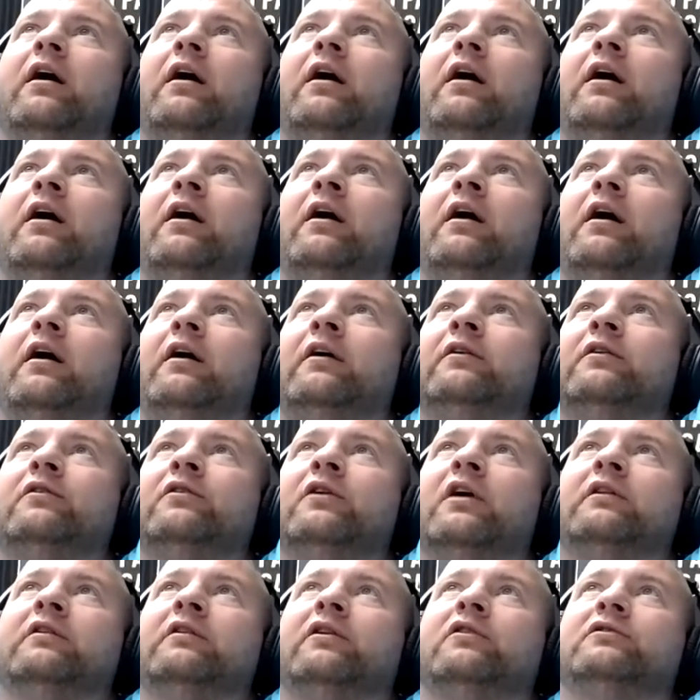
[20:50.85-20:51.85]

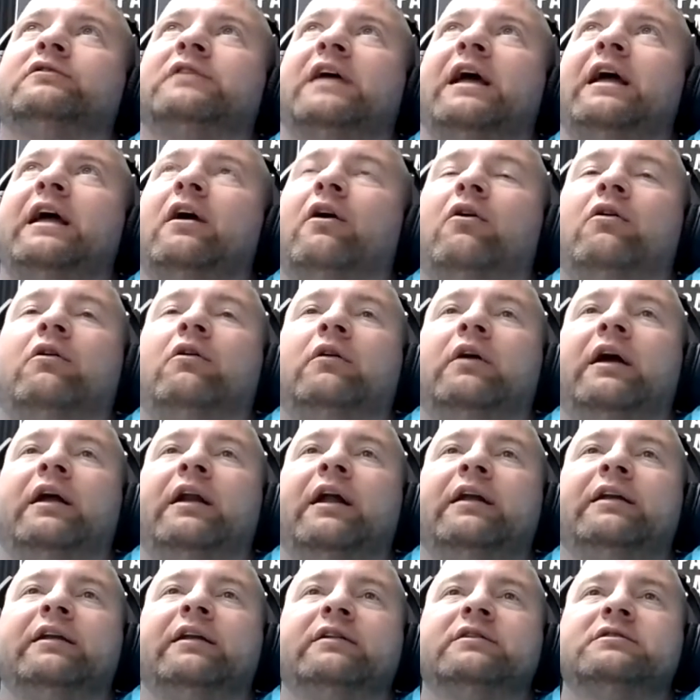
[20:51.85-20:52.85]
a little tail, and
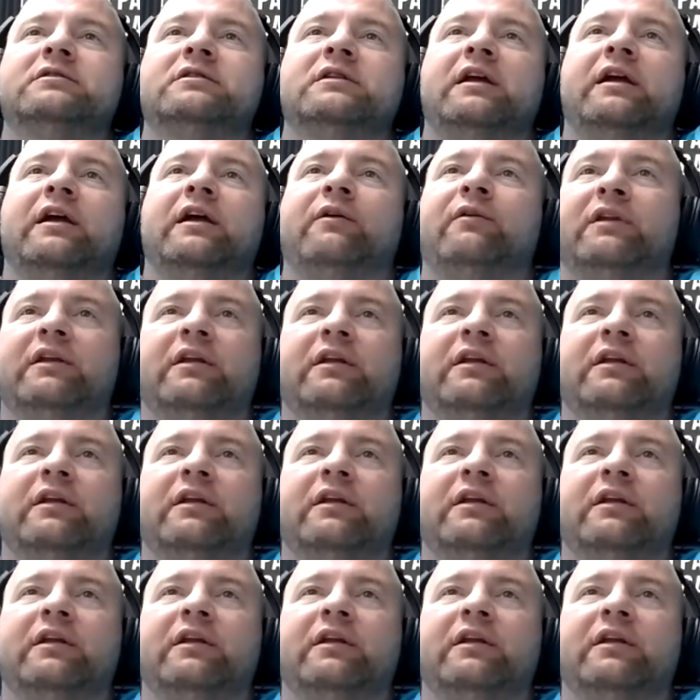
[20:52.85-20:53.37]
I didn't see it.